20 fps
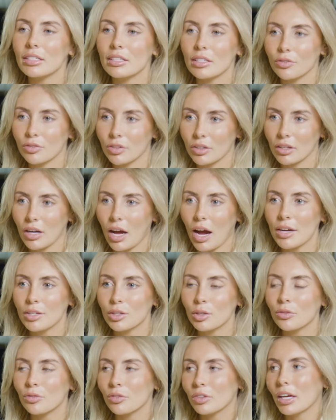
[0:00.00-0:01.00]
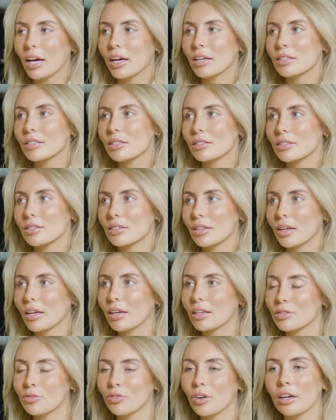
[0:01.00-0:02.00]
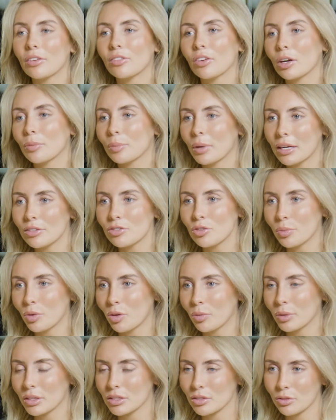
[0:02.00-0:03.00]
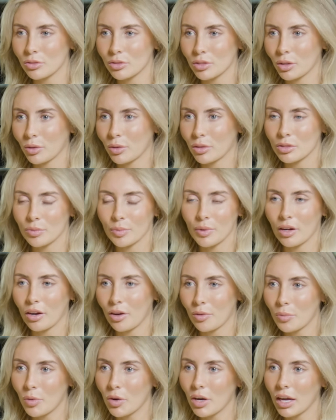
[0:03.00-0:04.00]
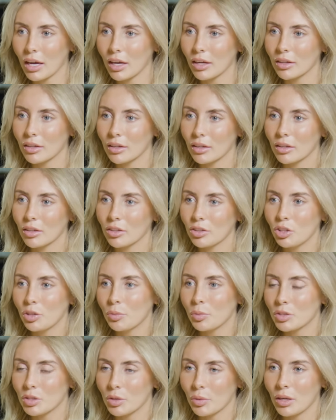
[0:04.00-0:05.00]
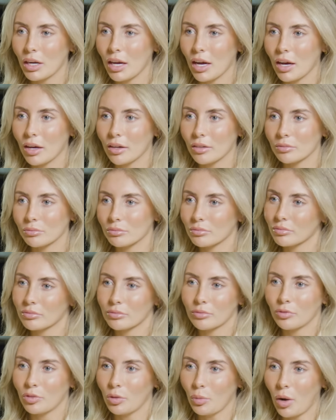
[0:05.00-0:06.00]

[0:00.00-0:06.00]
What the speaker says: different. I do it, yes, it's very, very pleasurable, but it's also earns me a lot of money. You'd be doing it for